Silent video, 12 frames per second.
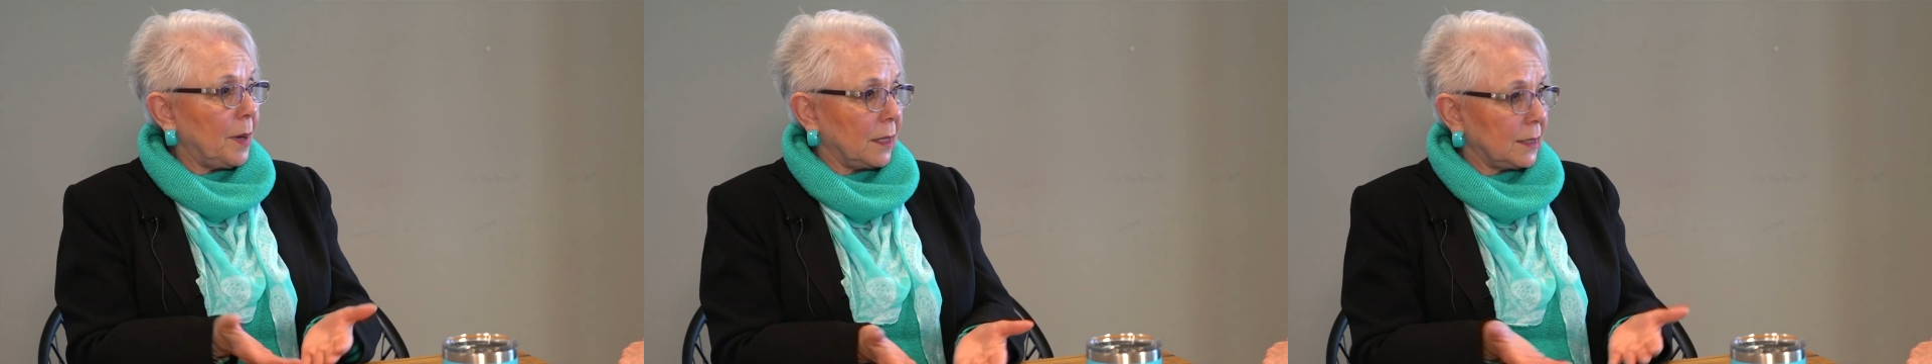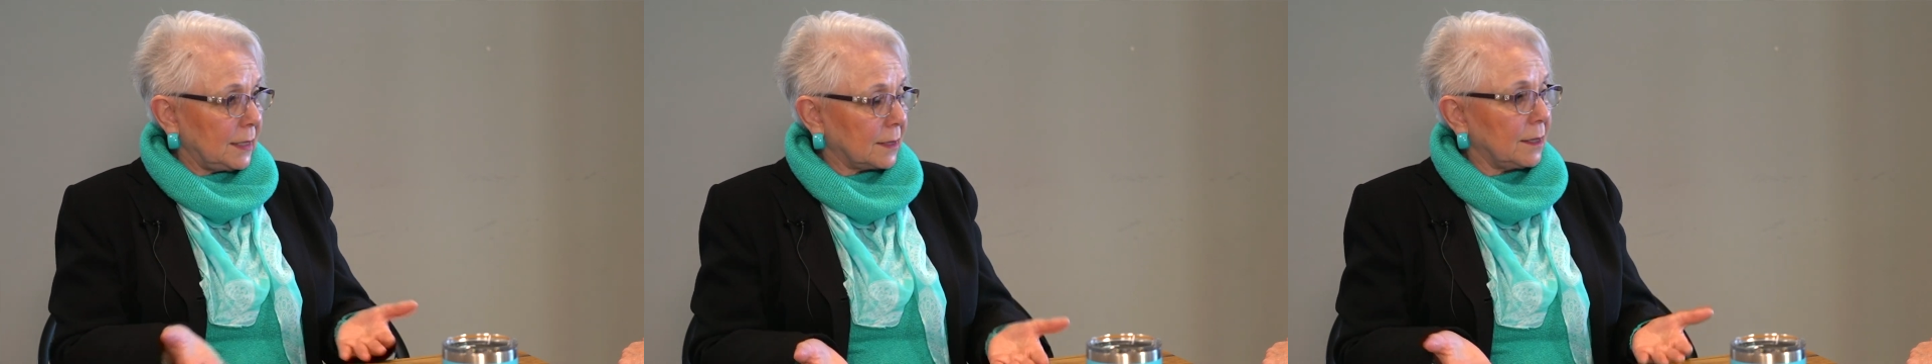
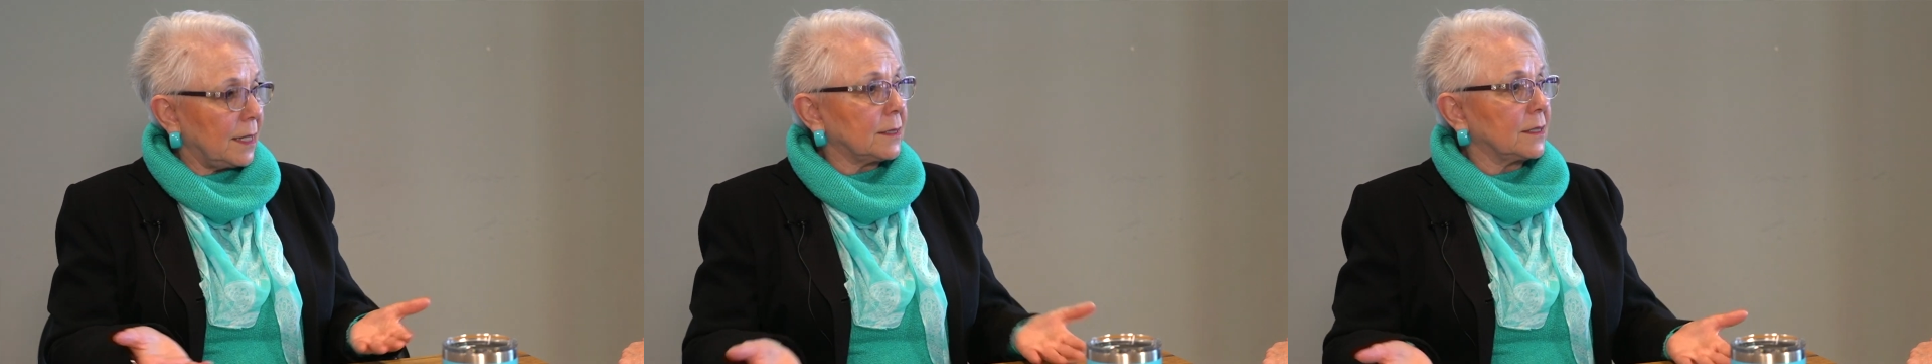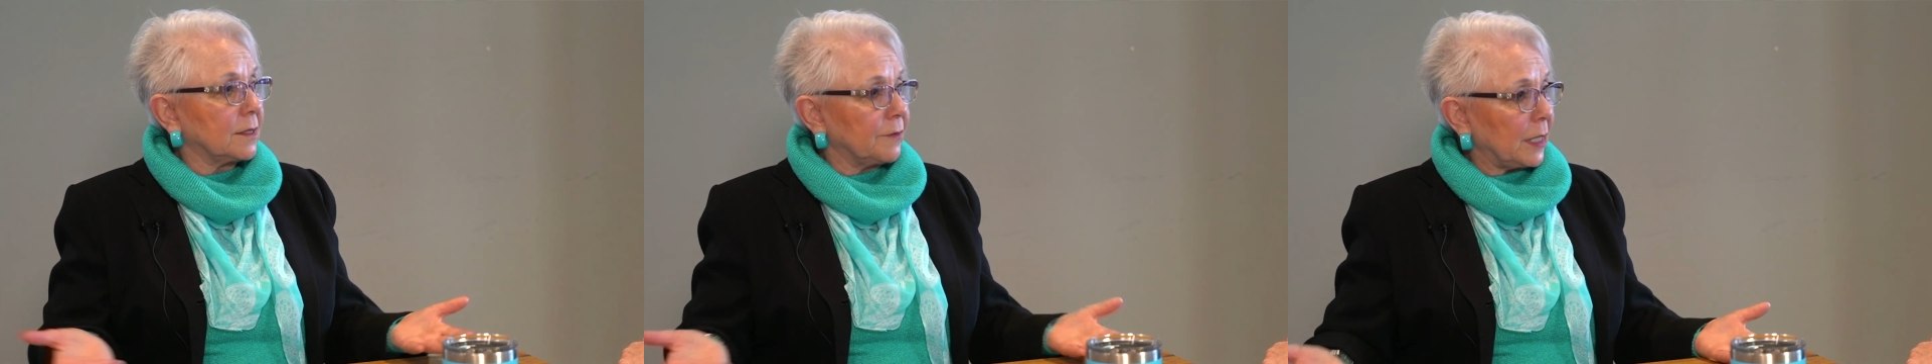about these
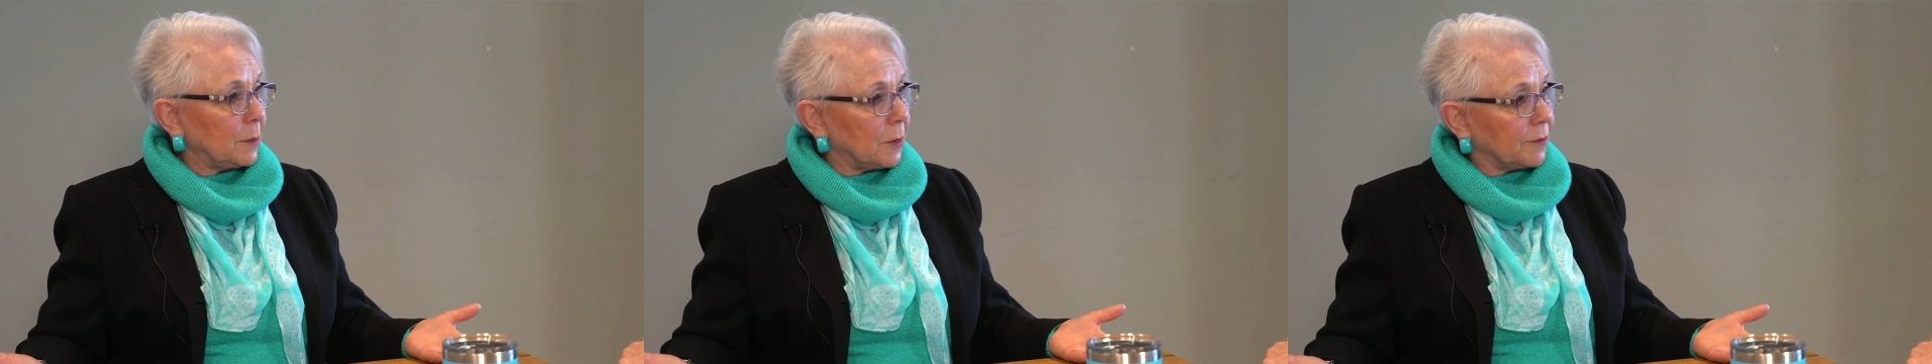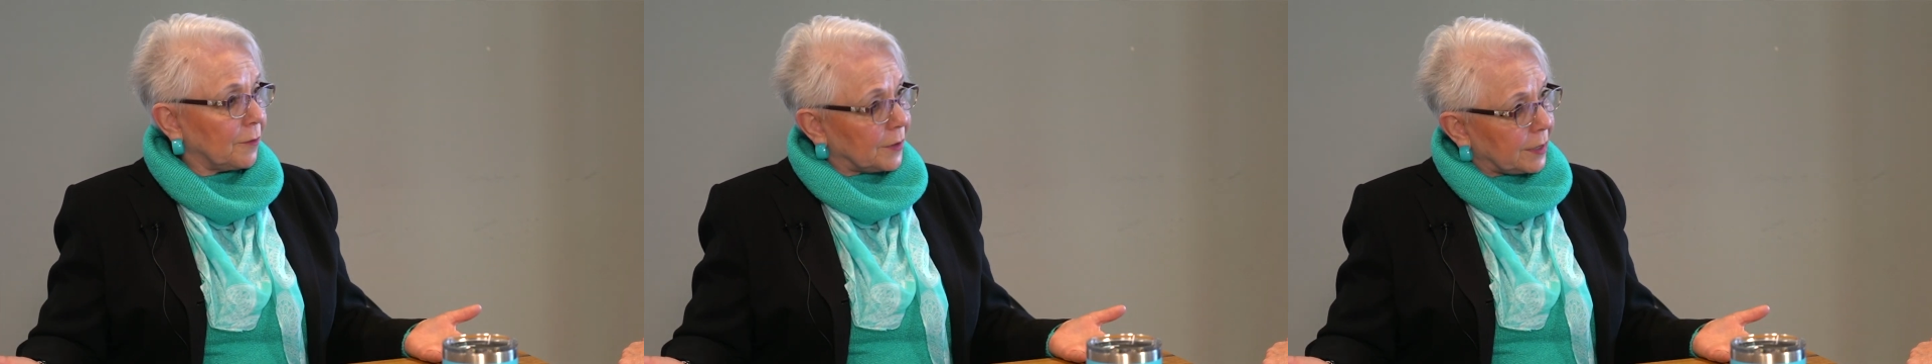classes
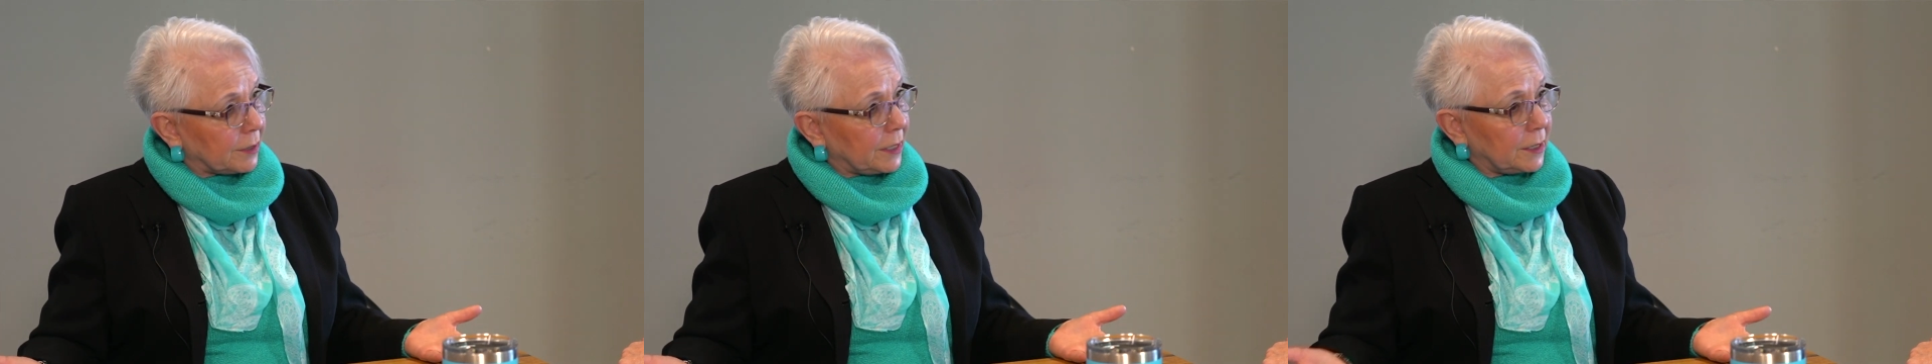available for their